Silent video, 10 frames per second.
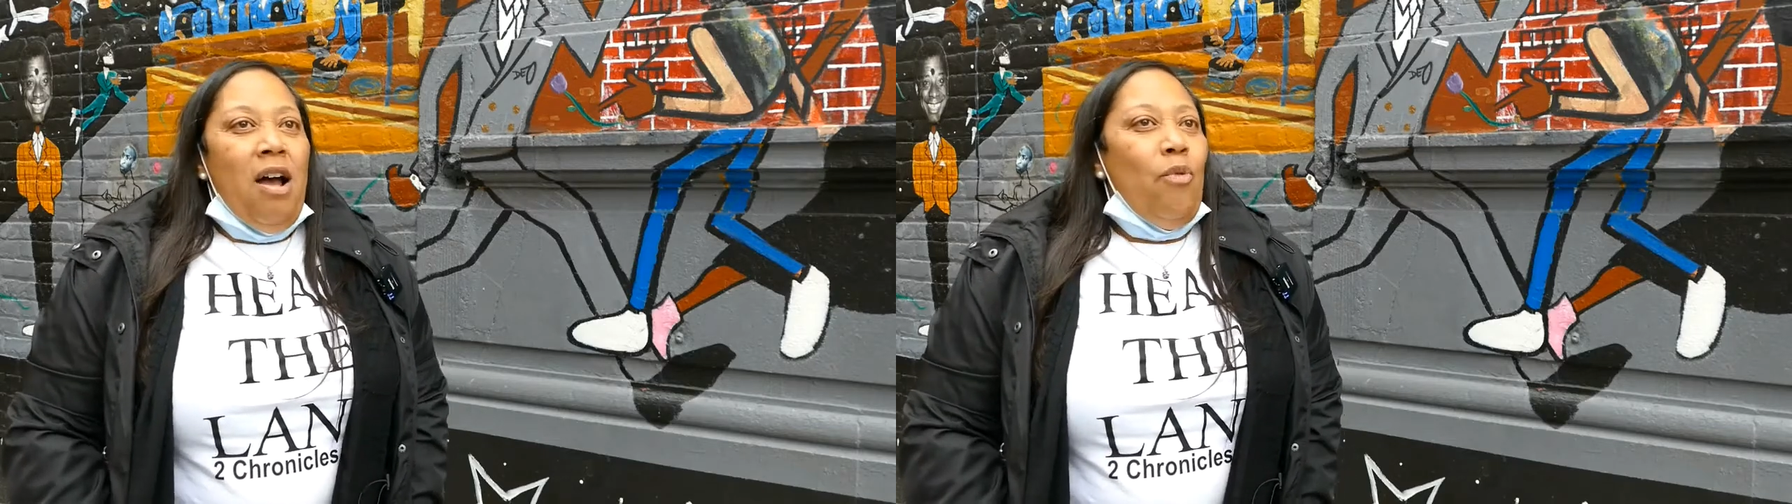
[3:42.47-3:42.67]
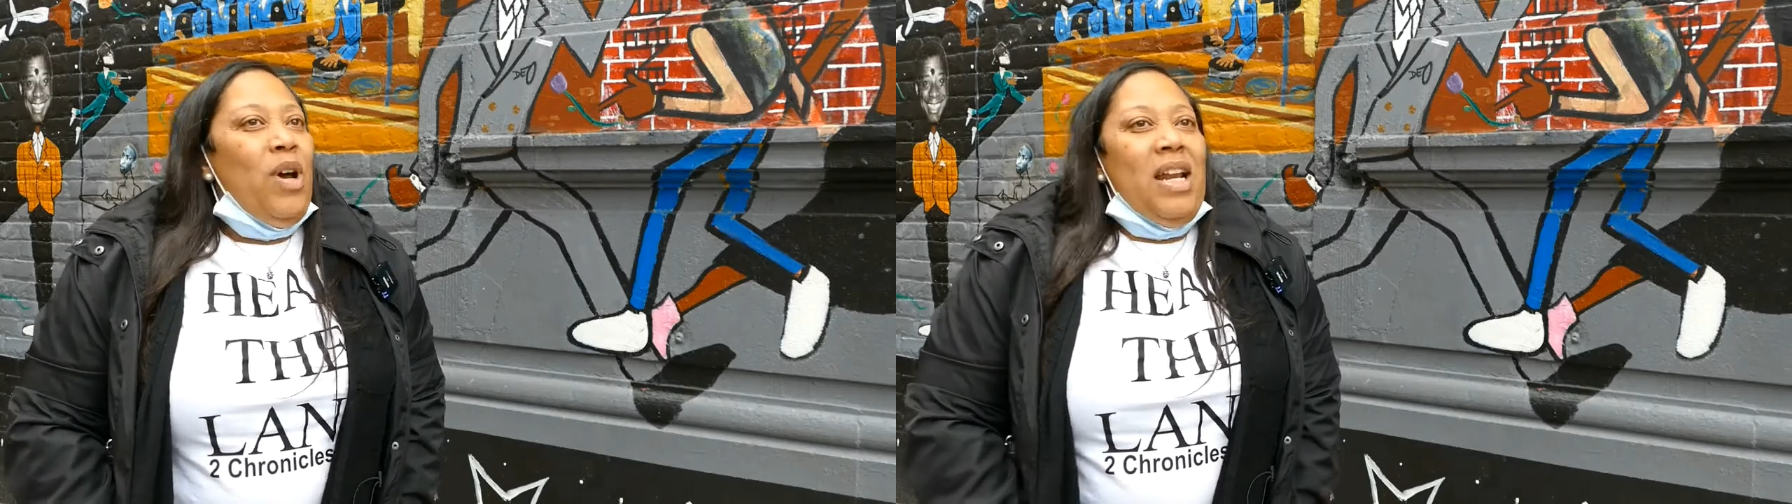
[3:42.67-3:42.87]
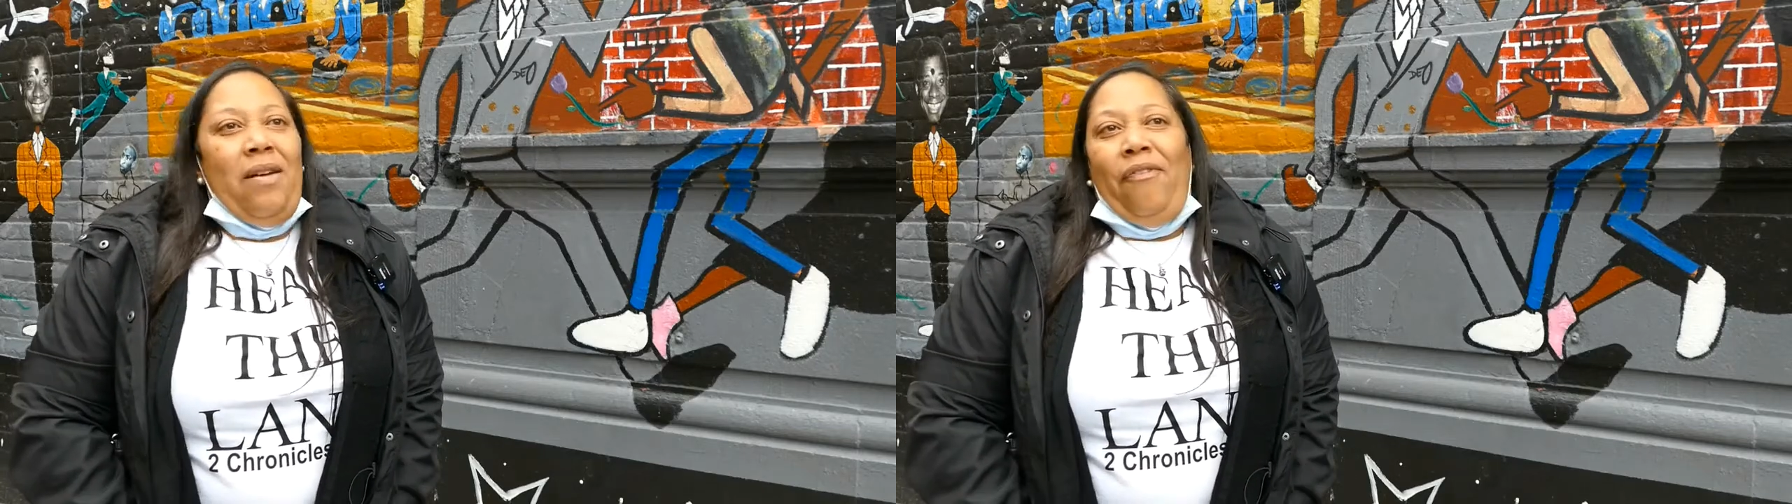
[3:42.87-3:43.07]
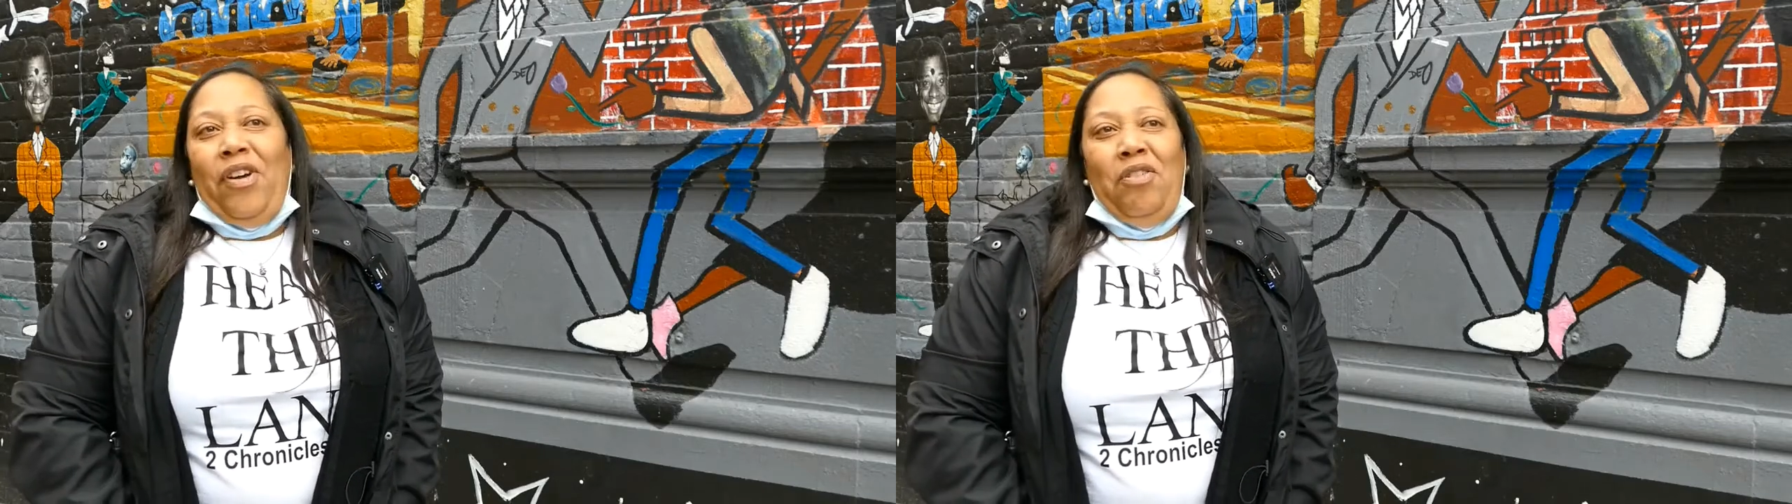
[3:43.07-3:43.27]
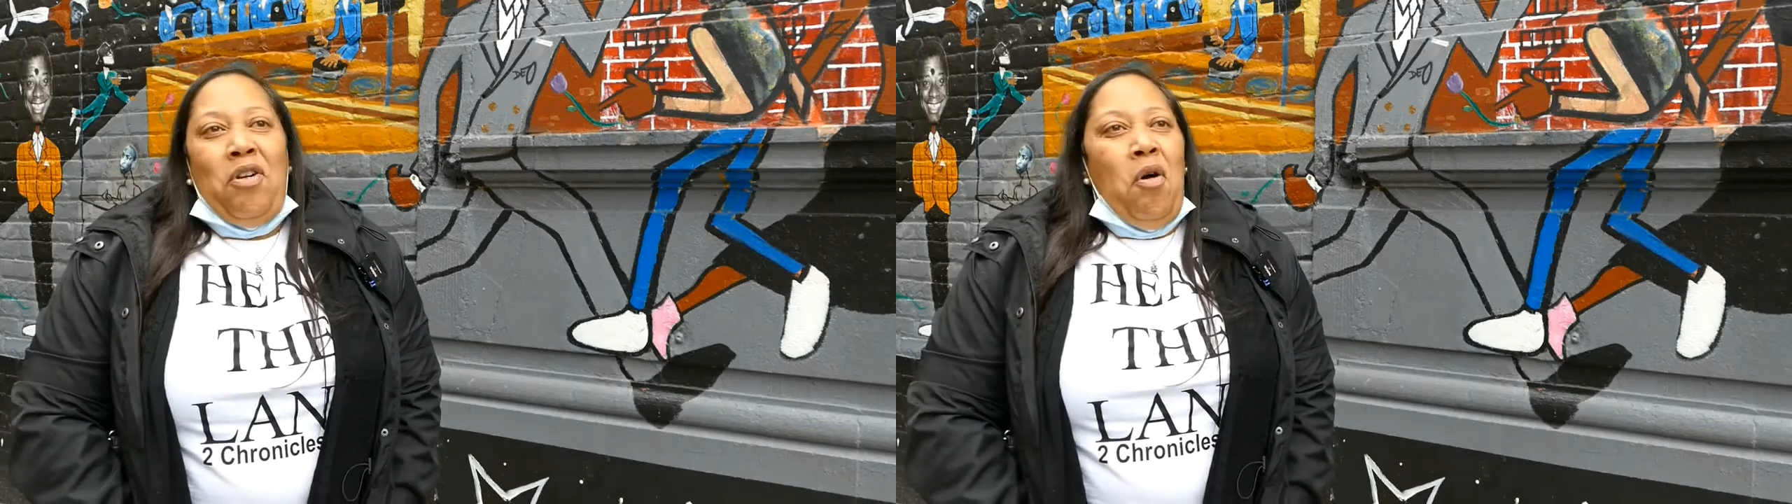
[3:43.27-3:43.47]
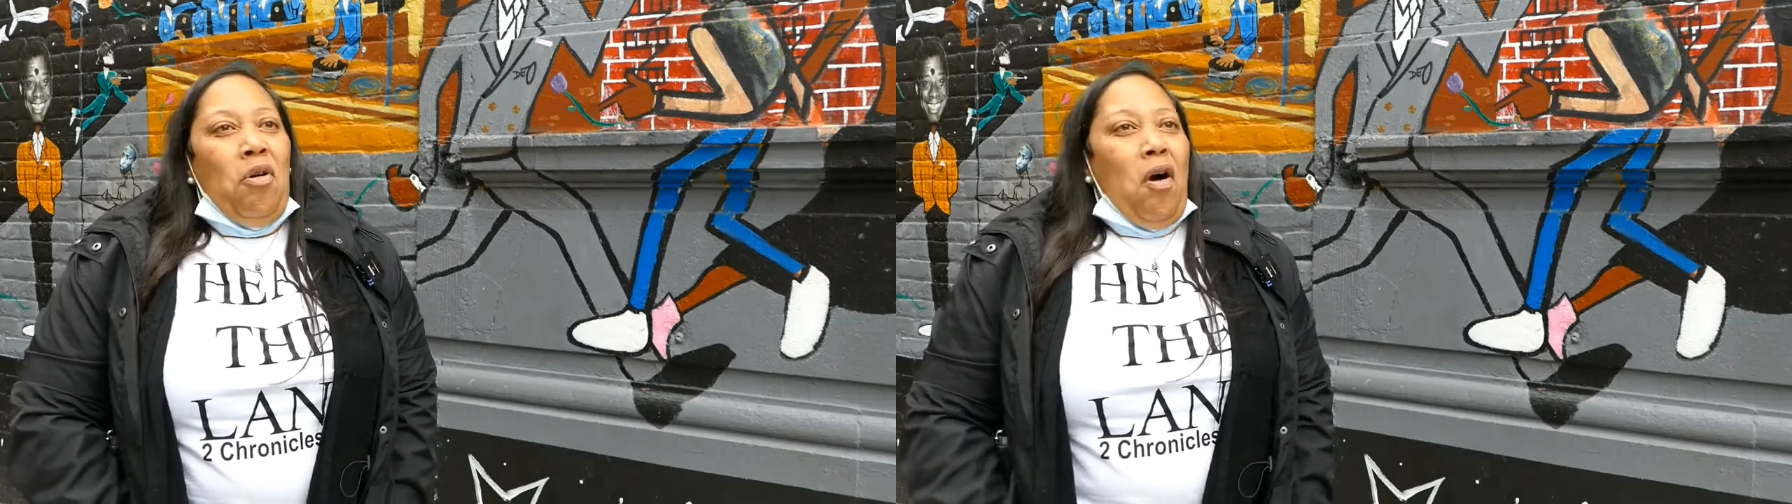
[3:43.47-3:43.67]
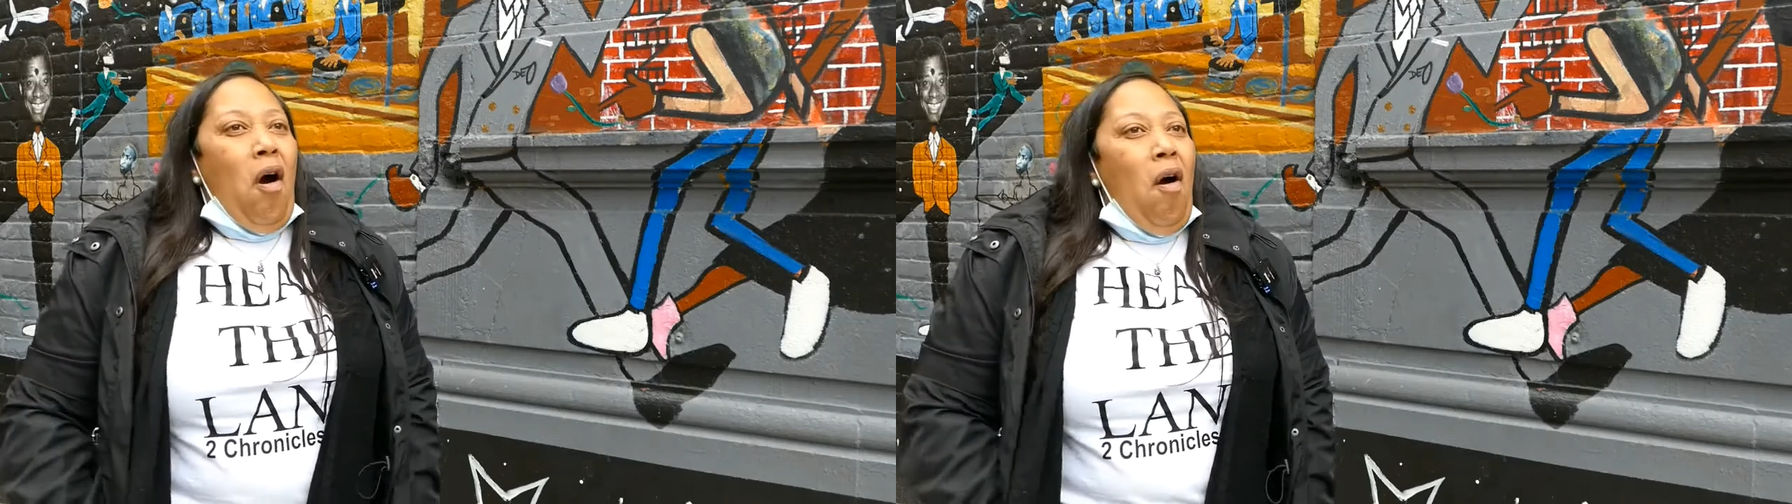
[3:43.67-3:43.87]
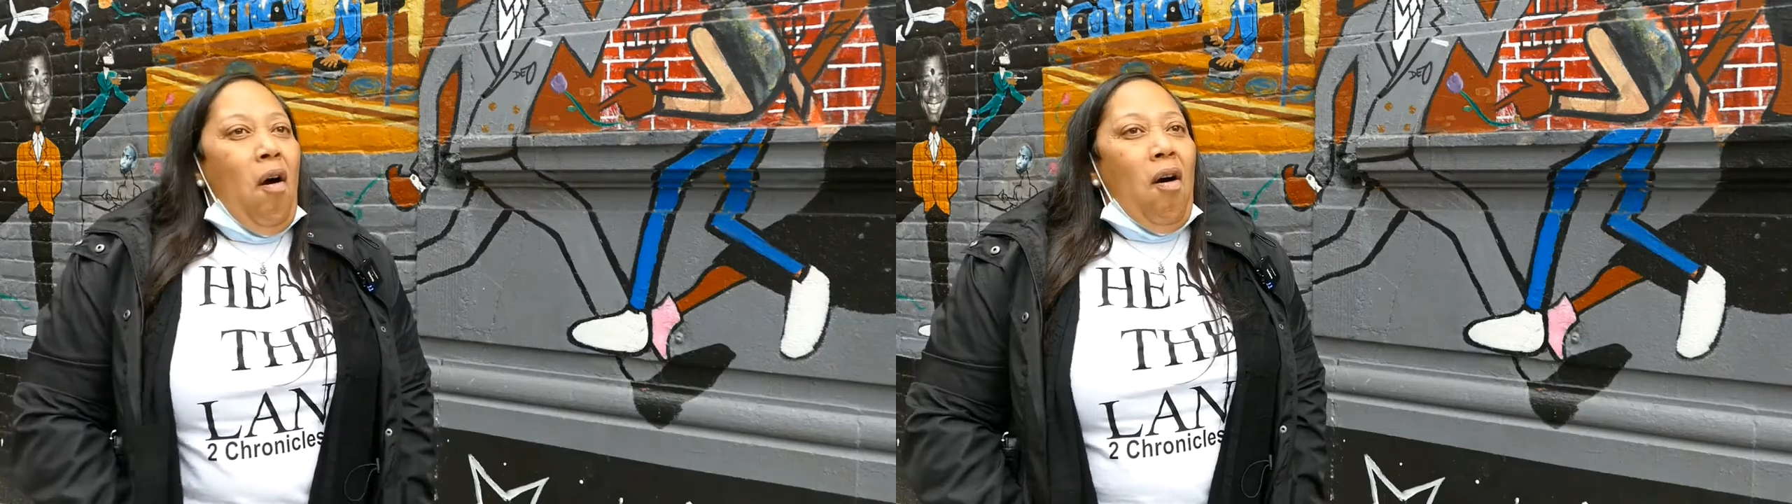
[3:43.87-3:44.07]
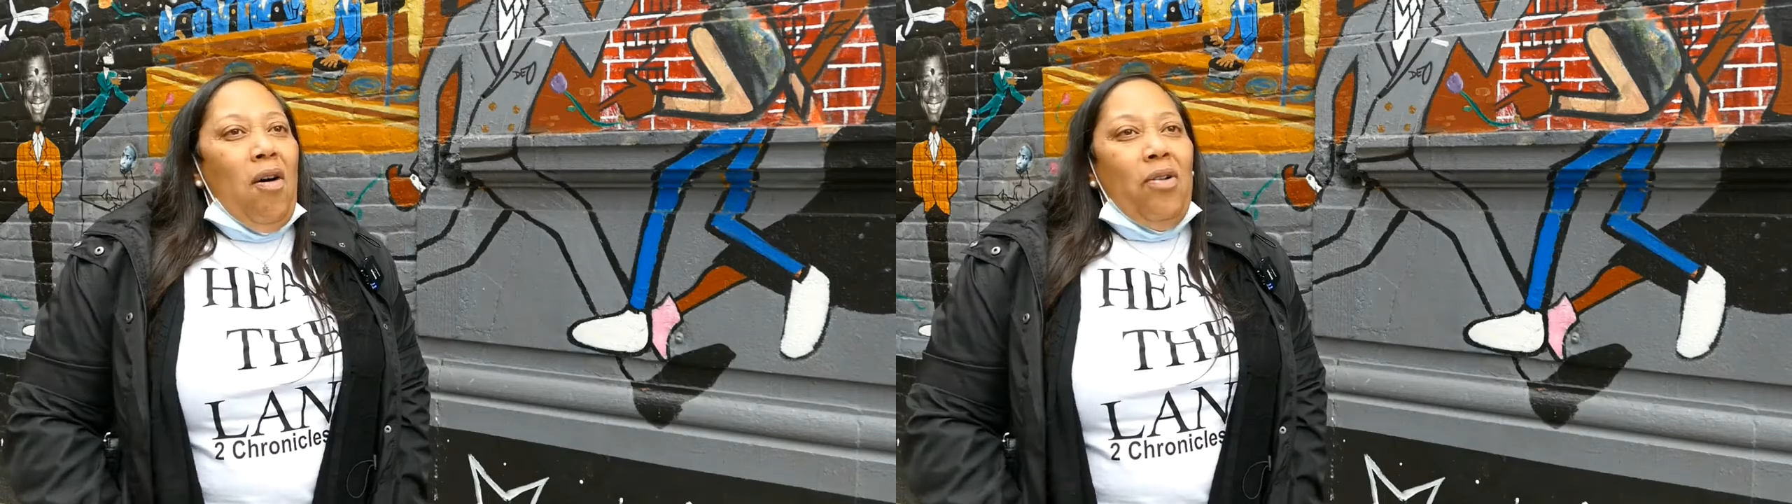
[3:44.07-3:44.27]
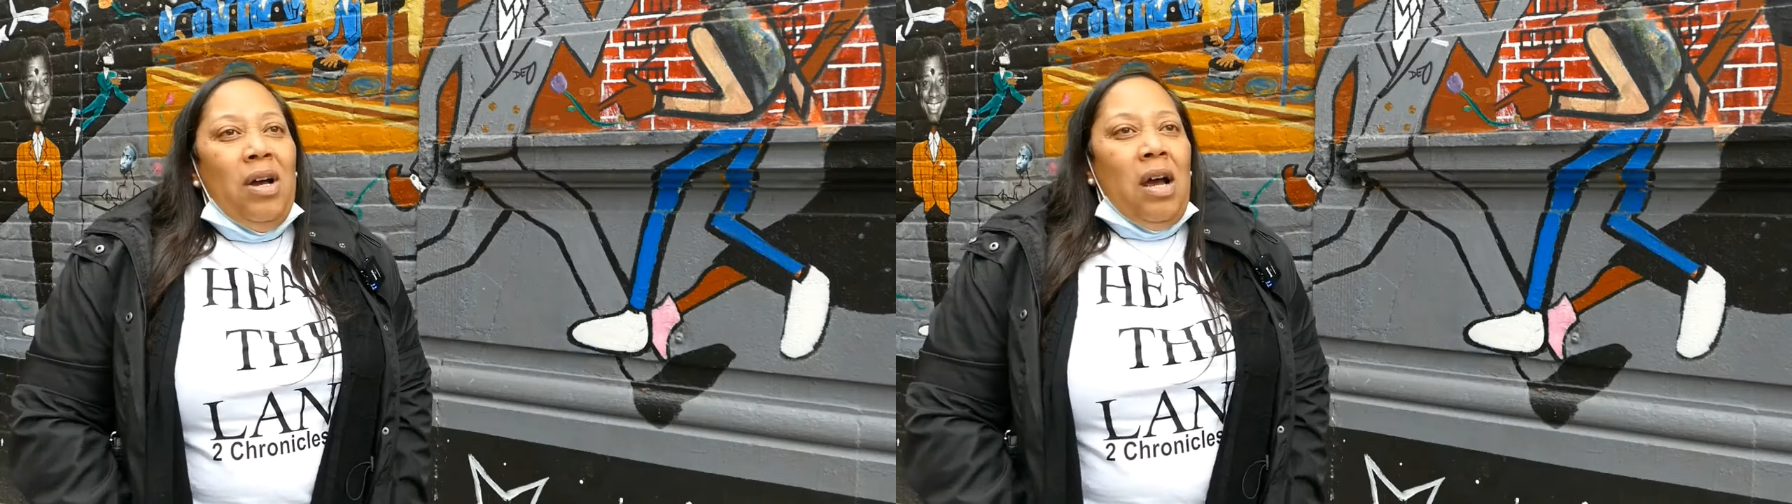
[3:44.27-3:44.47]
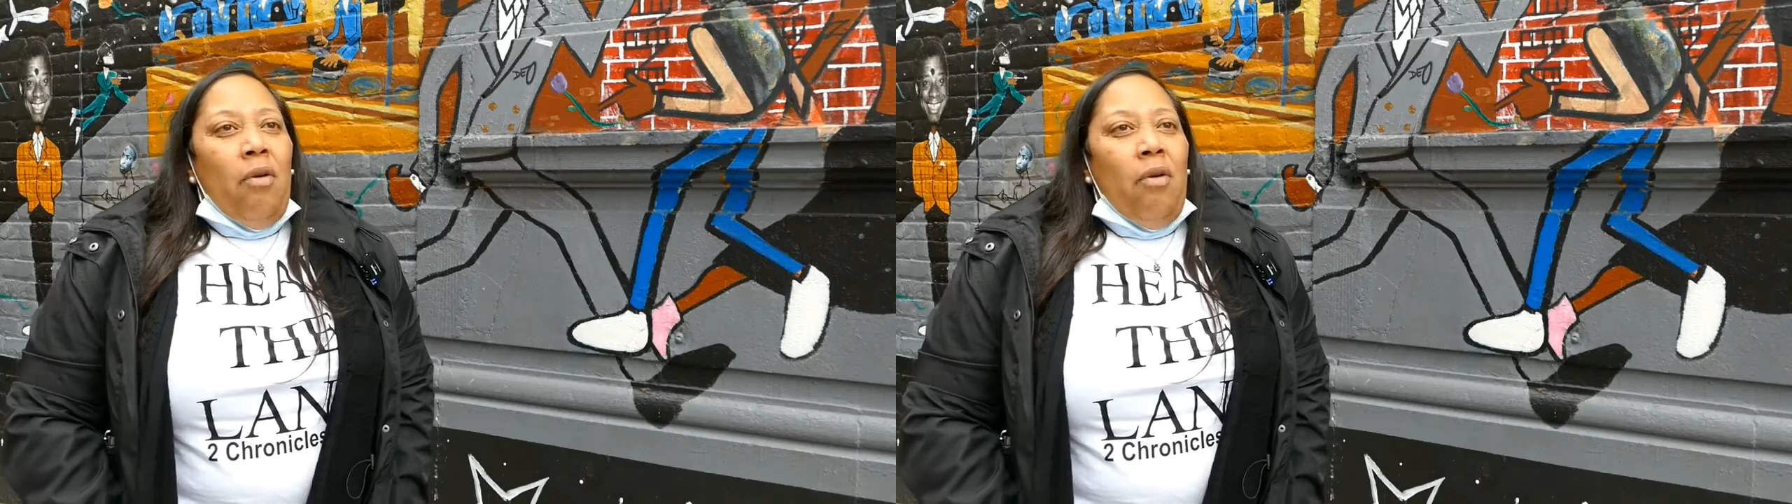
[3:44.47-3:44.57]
We didn't feel no cold.